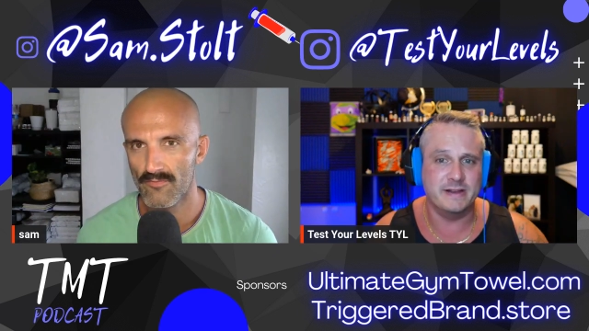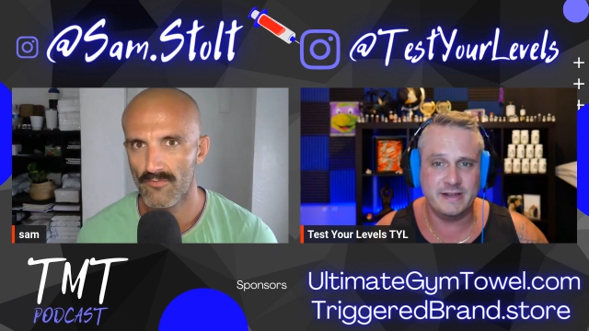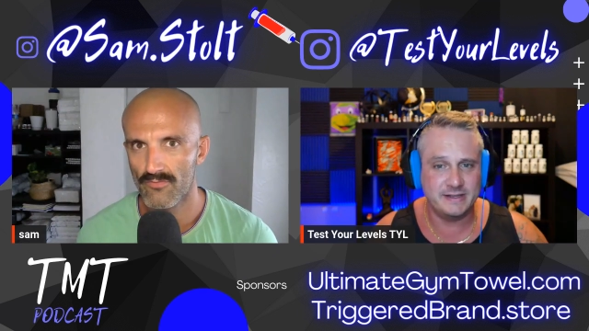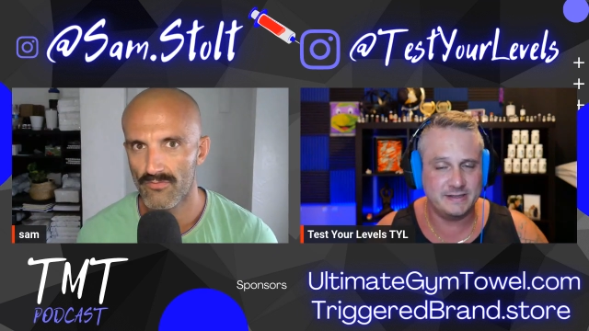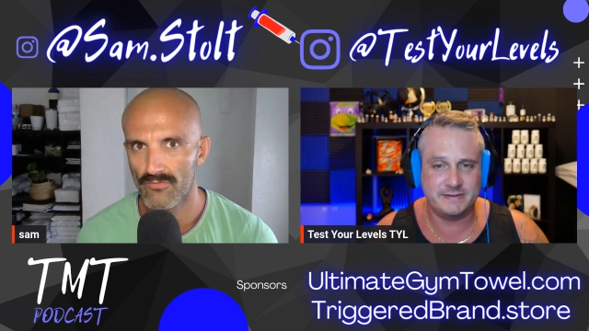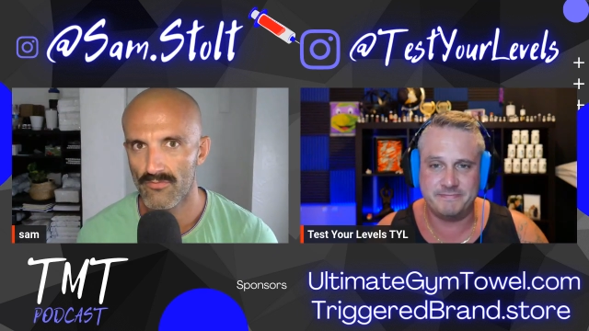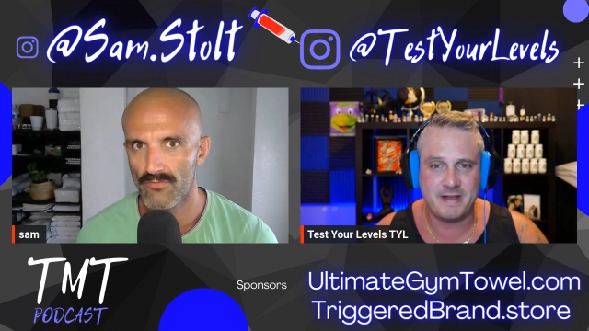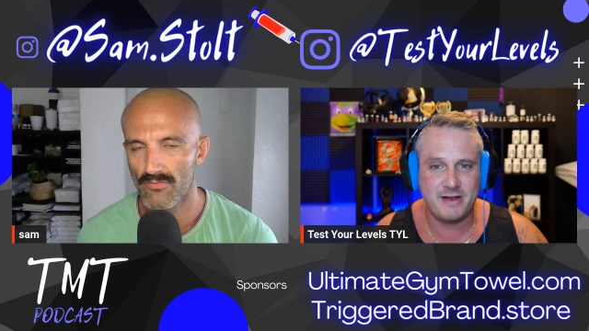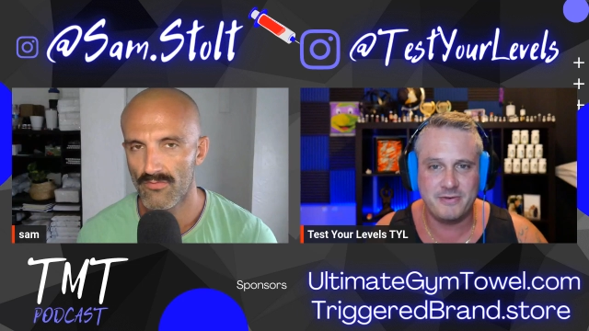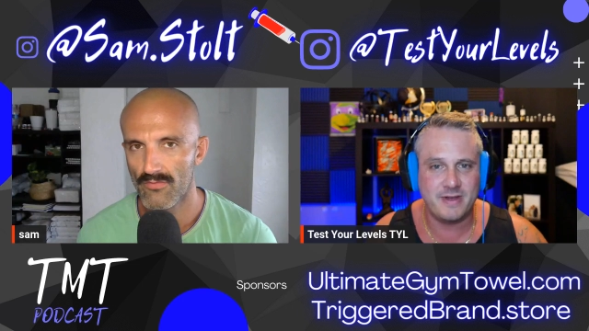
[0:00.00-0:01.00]
Speaker 1: It's I
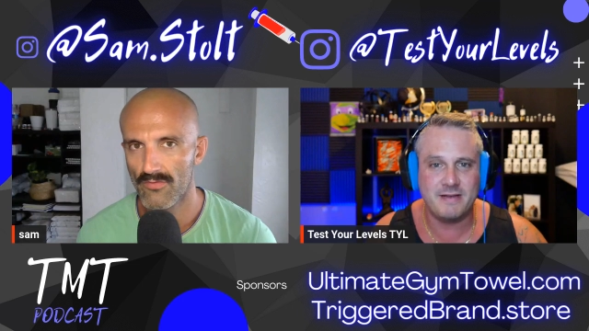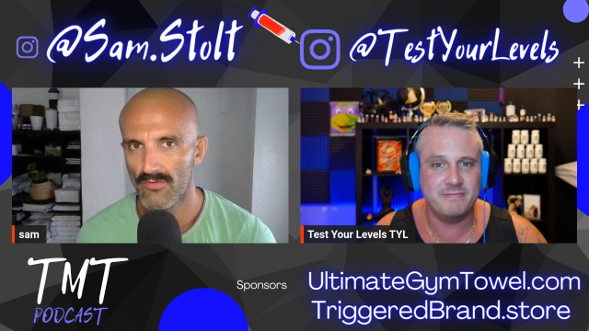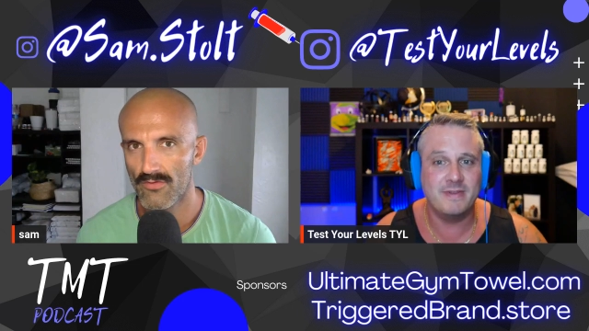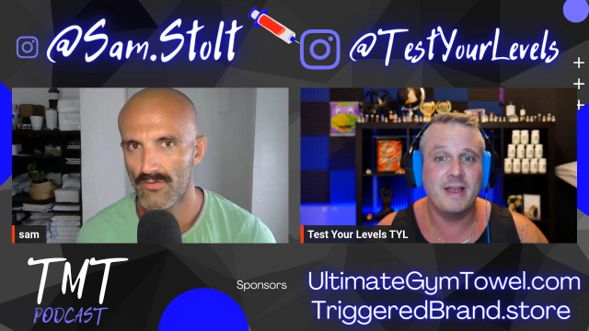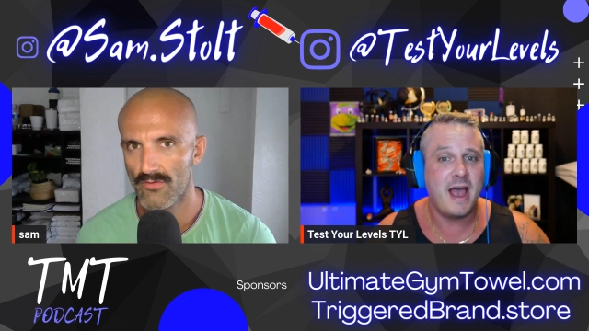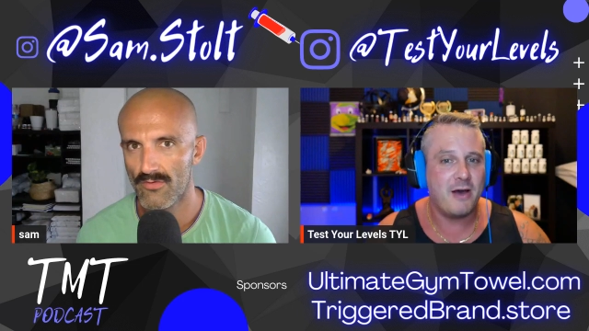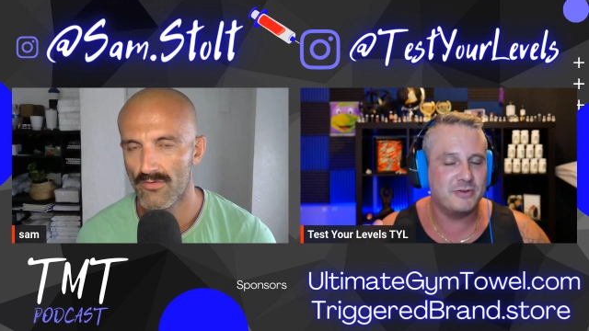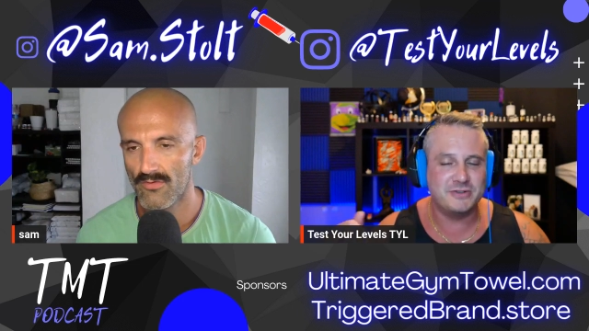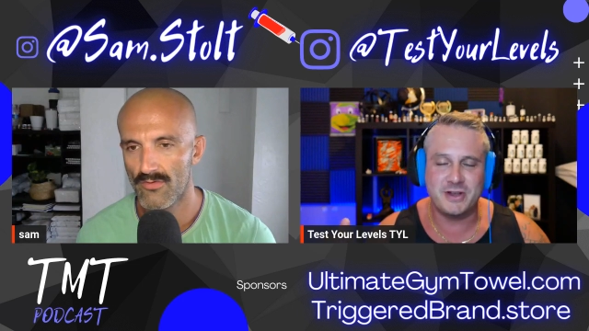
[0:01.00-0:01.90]
I I was I was